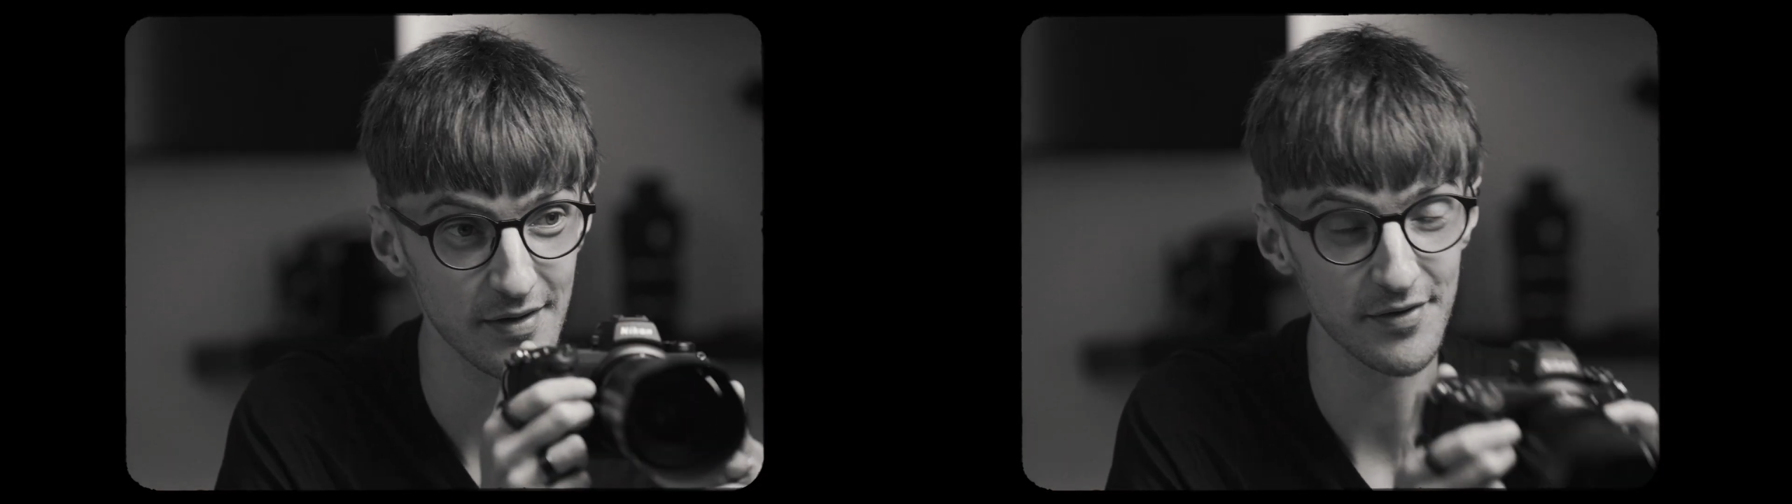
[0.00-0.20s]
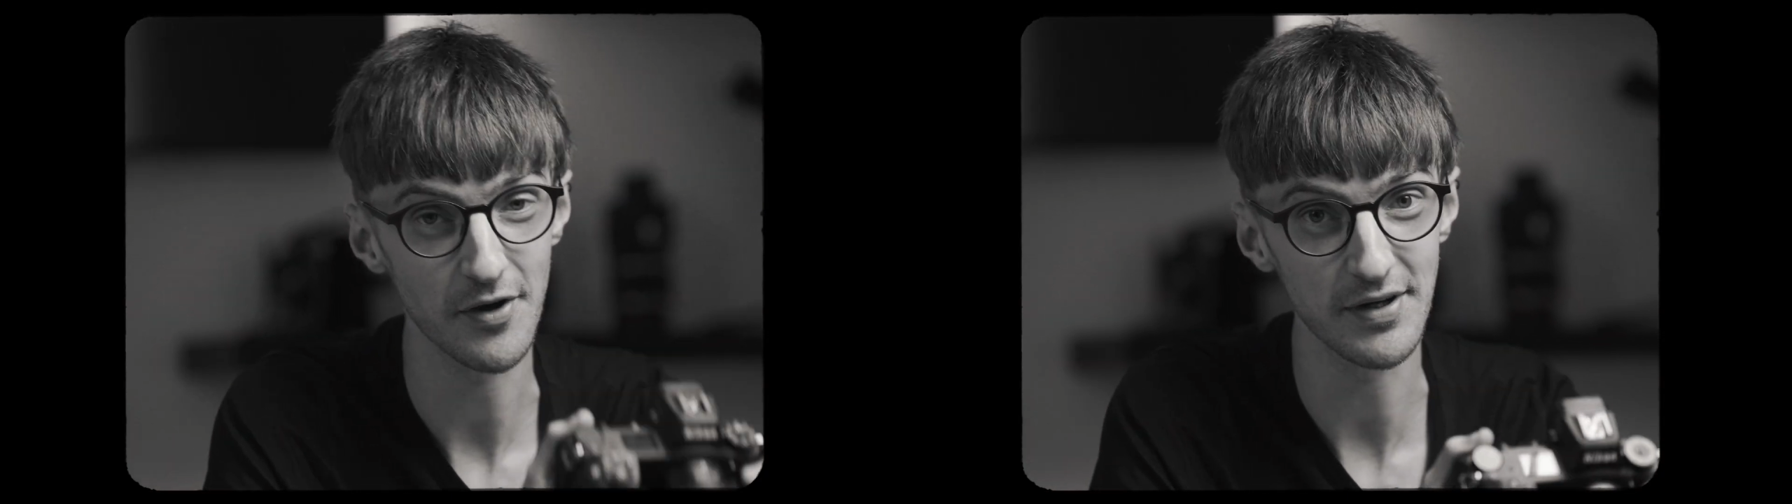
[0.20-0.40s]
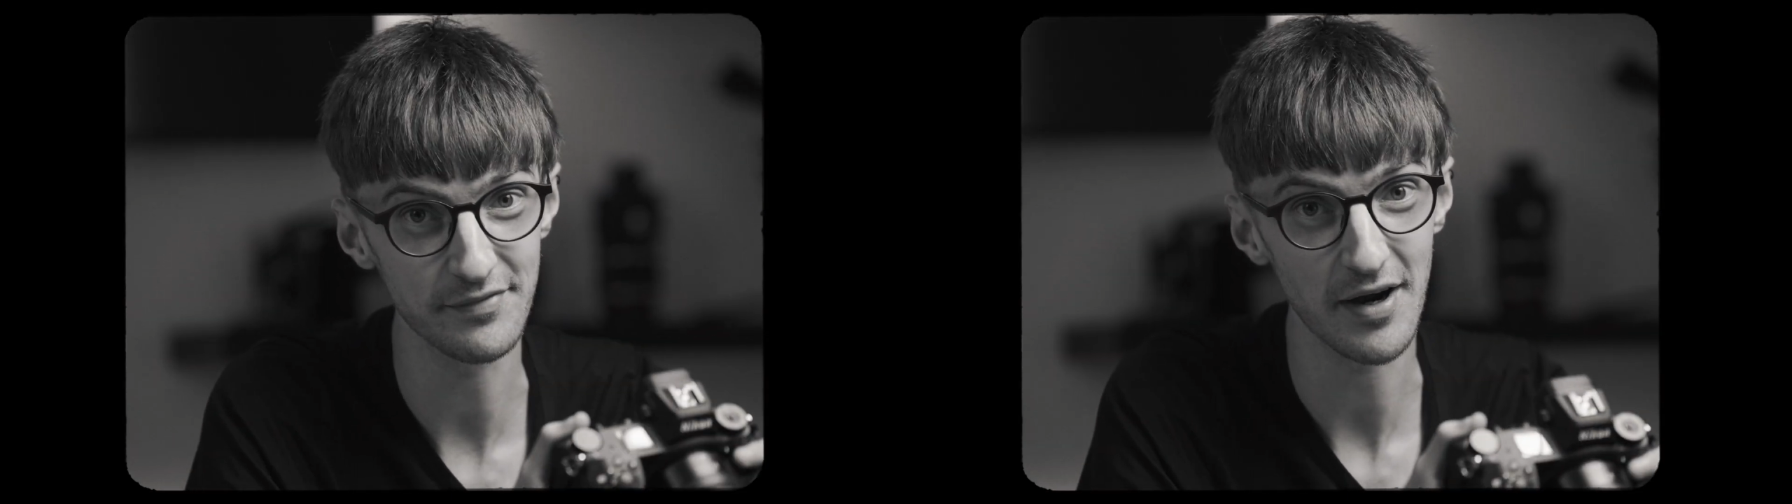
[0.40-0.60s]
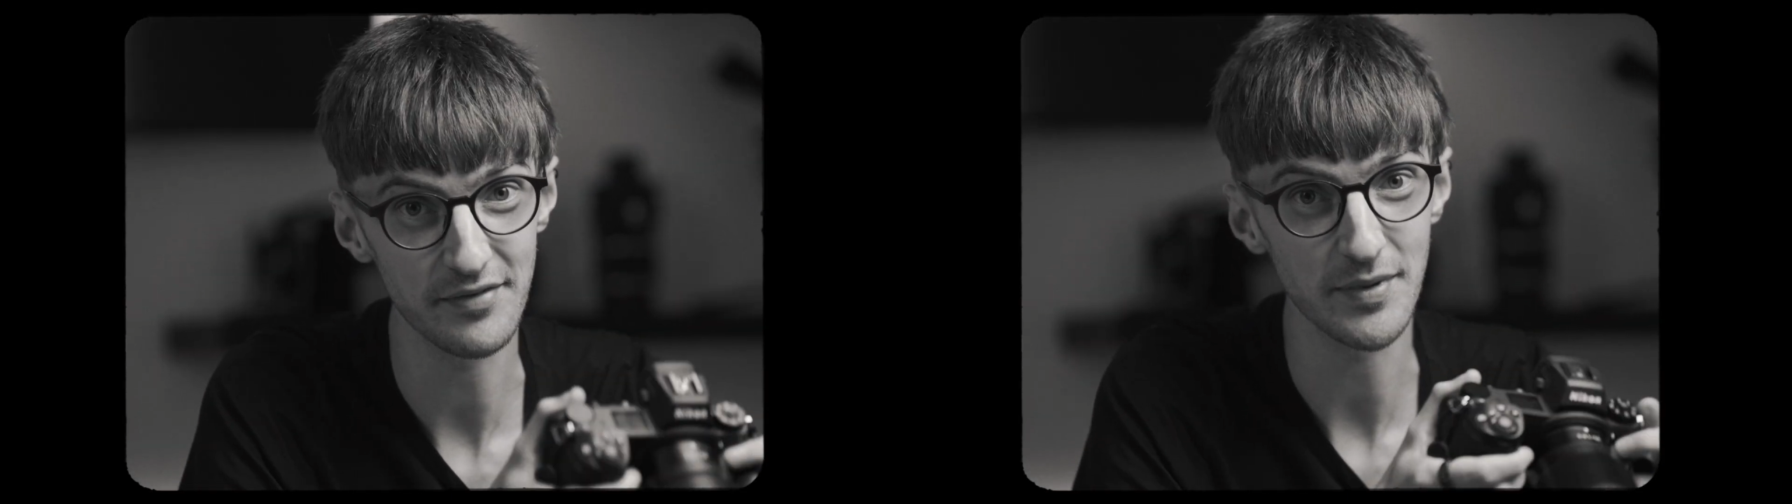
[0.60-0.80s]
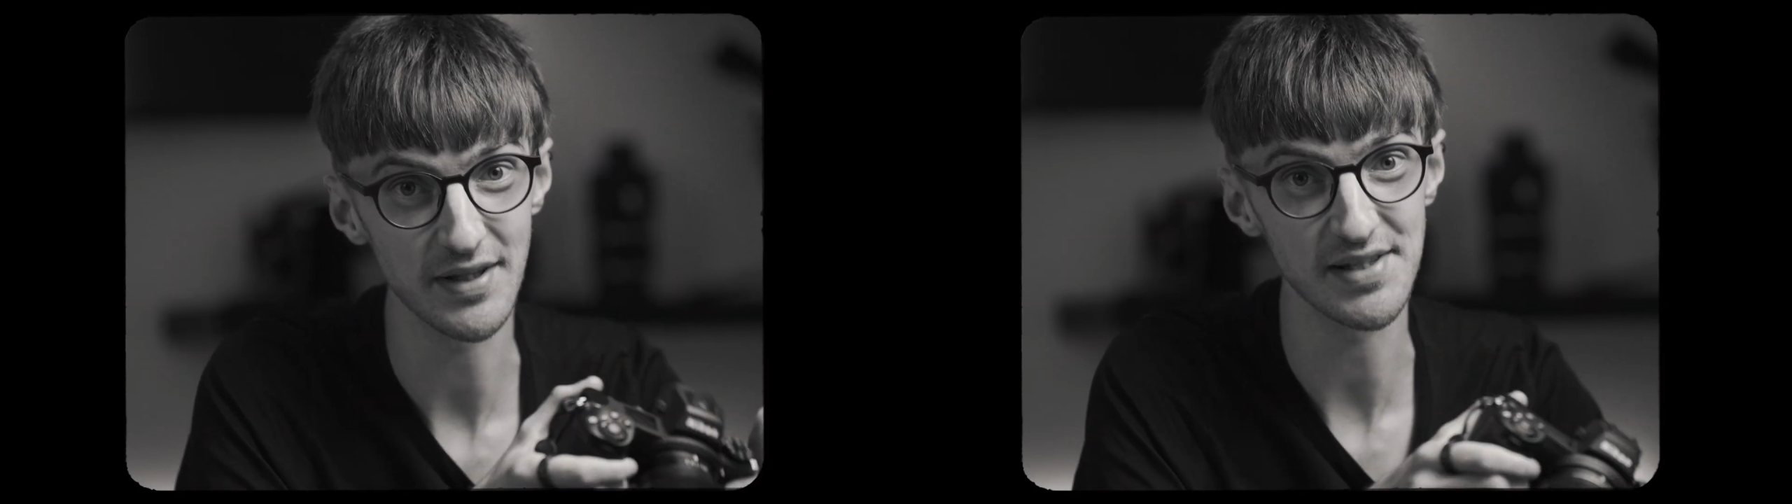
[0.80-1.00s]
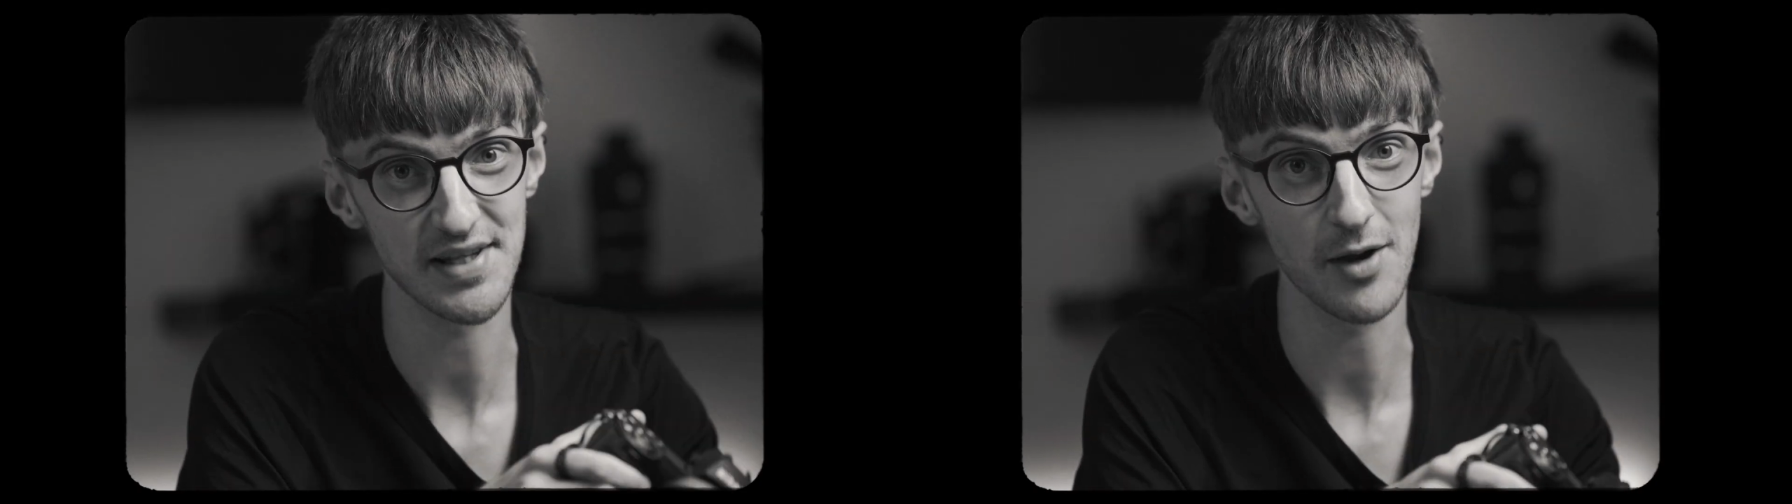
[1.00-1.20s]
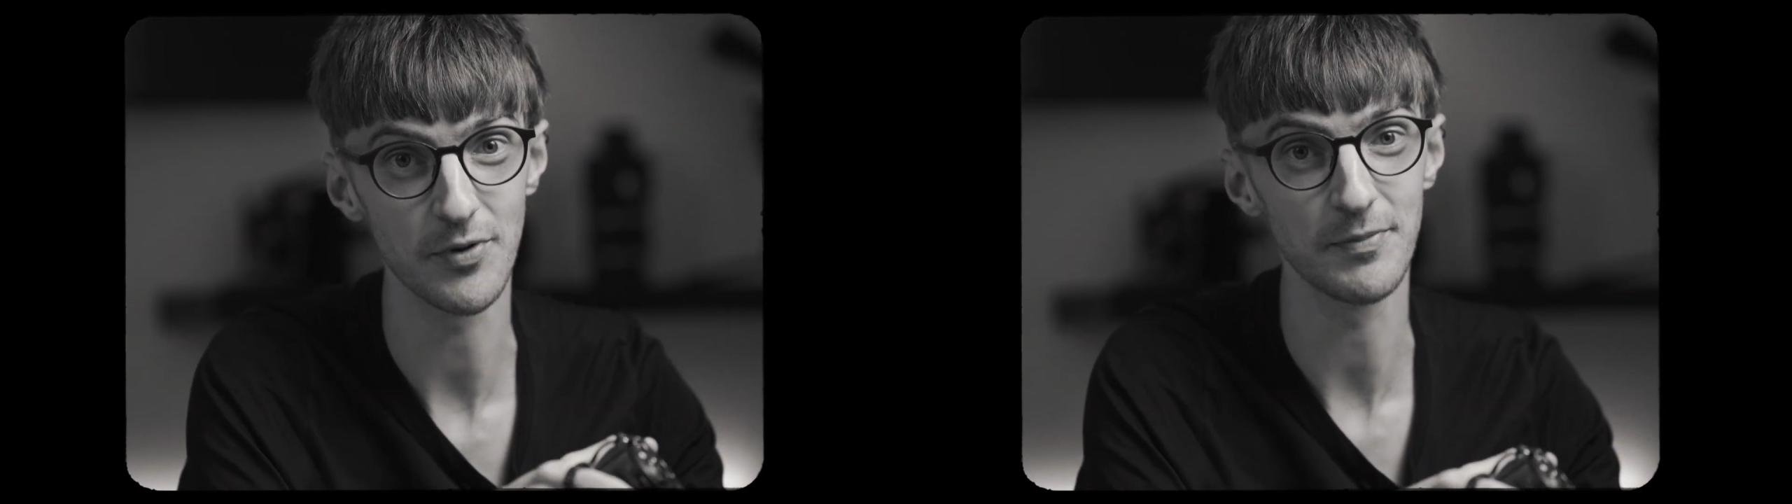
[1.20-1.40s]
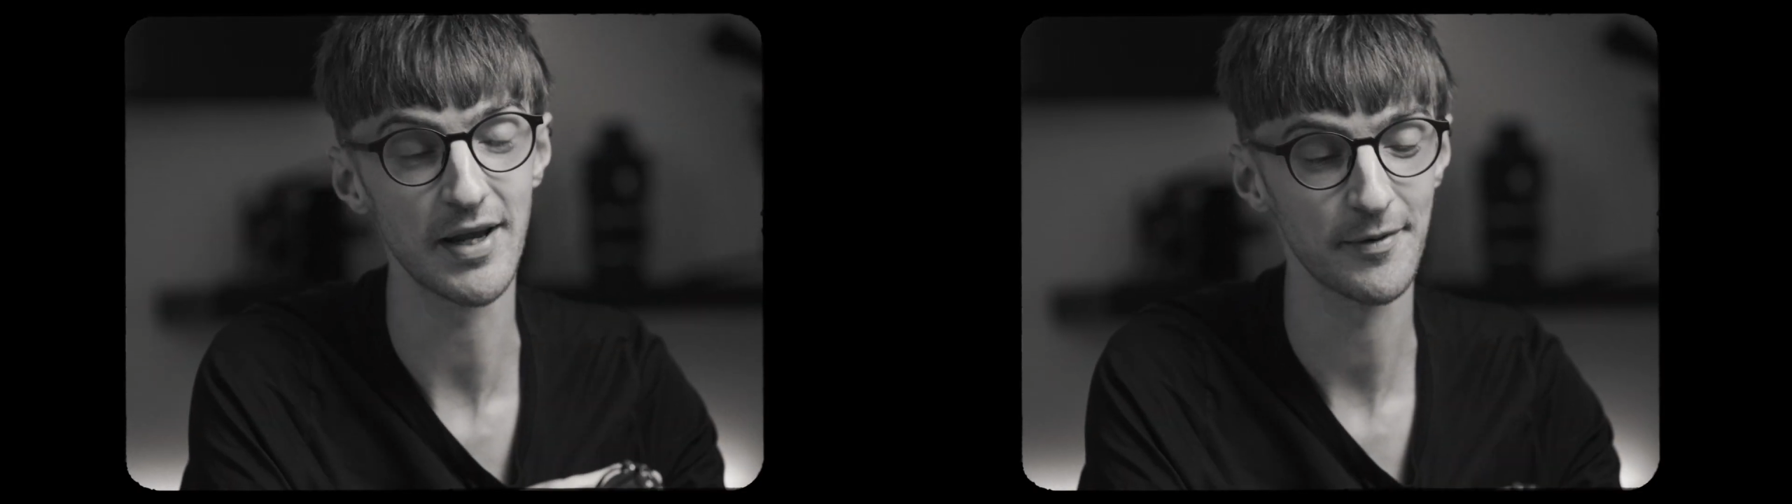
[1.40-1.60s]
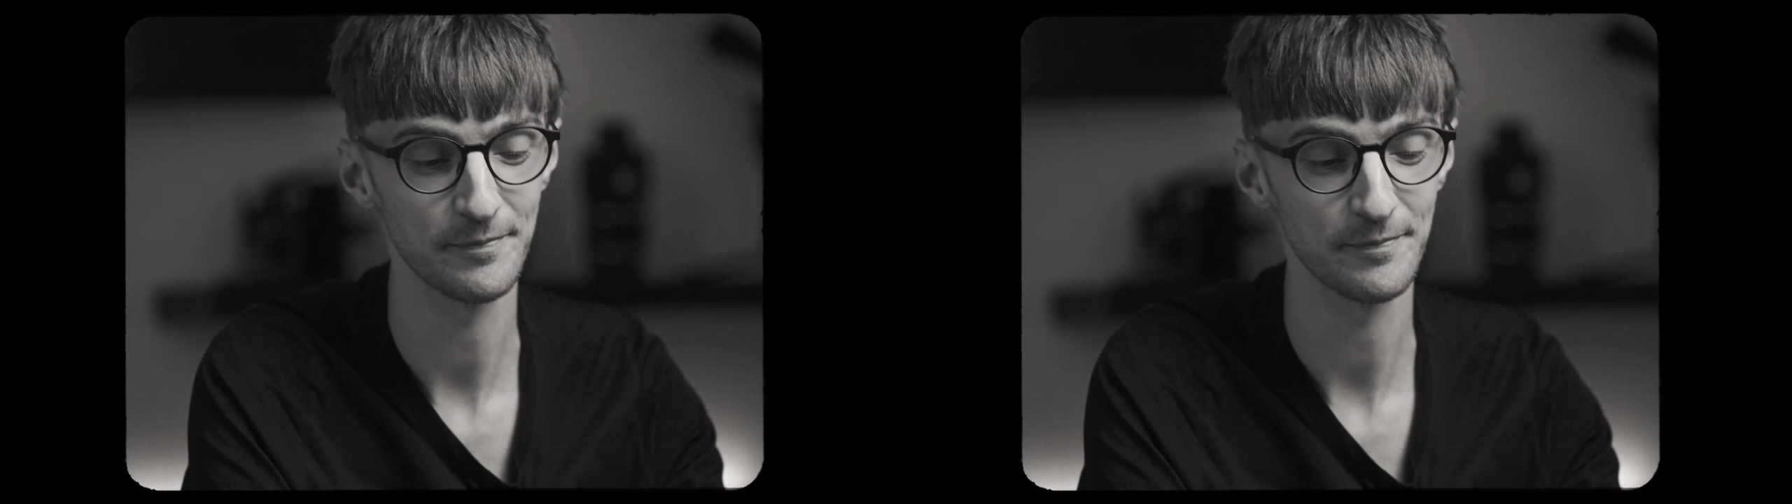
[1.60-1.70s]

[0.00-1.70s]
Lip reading: the 35mm is there with me.